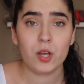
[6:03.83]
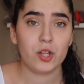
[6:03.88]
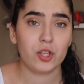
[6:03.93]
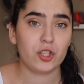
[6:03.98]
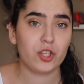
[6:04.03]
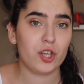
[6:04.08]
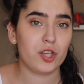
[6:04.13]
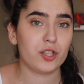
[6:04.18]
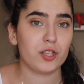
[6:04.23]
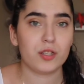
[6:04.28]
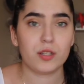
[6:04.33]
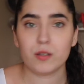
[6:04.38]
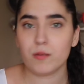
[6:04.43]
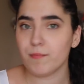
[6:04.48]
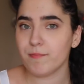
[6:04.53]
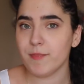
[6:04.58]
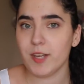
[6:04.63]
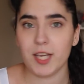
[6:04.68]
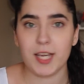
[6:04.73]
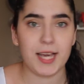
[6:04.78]

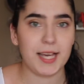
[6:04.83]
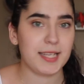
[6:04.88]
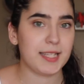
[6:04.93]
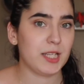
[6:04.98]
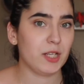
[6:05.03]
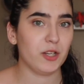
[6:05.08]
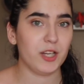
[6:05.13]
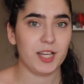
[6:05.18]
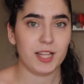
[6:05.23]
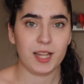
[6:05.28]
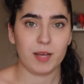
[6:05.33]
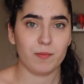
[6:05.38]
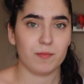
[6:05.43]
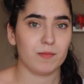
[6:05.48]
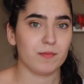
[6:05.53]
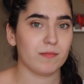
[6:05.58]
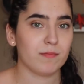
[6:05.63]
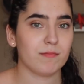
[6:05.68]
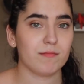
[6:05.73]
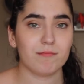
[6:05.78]
just in case you need
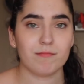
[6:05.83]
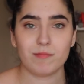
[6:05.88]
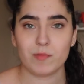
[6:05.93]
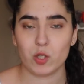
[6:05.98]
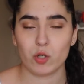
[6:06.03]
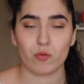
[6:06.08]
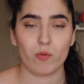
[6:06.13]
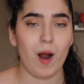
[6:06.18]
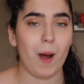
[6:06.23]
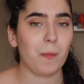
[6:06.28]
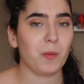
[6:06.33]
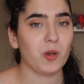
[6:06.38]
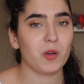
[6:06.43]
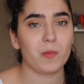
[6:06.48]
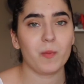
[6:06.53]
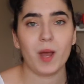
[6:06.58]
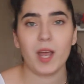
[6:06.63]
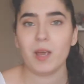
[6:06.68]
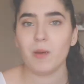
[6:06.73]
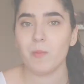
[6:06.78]
them to wrap your
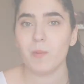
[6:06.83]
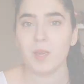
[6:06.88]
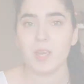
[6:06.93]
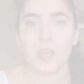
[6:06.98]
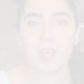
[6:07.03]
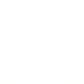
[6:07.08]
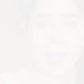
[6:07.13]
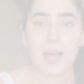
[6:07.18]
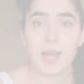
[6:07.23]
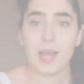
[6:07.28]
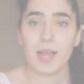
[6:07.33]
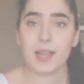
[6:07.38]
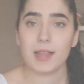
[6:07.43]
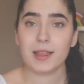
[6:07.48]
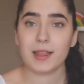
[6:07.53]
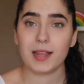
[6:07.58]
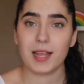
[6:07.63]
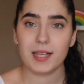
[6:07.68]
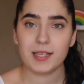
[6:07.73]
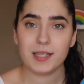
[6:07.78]
baby.
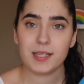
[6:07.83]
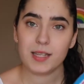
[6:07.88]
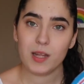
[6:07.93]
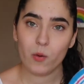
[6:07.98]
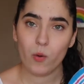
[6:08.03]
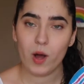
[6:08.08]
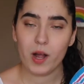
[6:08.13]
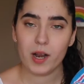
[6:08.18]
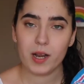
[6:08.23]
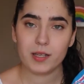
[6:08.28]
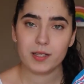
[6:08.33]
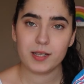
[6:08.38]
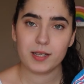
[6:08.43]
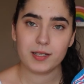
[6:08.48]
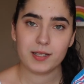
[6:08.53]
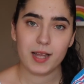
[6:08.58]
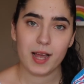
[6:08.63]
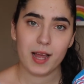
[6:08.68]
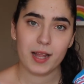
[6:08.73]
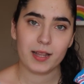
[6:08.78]
This is the one, as I
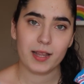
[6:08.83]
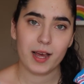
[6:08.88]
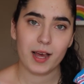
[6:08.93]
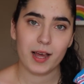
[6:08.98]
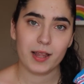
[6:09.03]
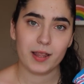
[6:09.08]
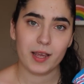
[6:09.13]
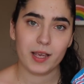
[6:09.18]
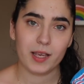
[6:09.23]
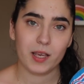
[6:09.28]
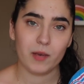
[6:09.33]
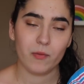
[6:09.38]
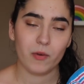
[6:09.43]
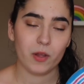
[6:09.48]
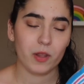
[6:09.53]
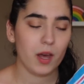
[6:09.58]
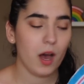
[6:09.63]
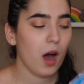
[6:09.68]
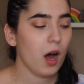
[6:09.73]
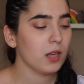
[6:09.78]
said, that they give you
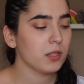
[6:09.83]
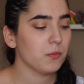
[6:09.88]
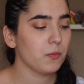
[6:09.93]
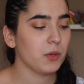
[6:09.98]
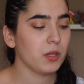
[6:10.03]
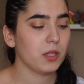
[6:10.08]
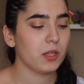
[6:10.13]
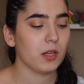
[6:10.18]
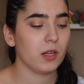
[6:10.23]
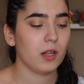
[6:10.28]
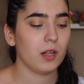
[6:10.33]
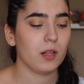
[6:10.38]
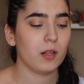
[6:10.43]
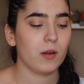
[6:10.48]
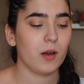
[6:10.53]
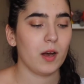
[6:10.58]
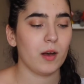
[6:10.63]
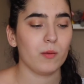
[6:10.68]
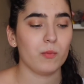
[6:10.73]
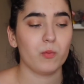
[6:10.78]
at the hospital.
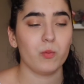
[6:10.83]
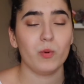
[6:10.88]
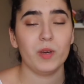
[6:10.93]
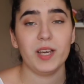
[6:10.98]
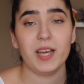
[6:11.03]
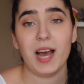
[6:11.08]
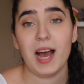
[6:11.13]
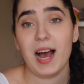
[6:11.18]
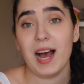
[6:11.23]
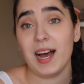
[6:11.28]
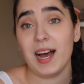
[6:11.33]
We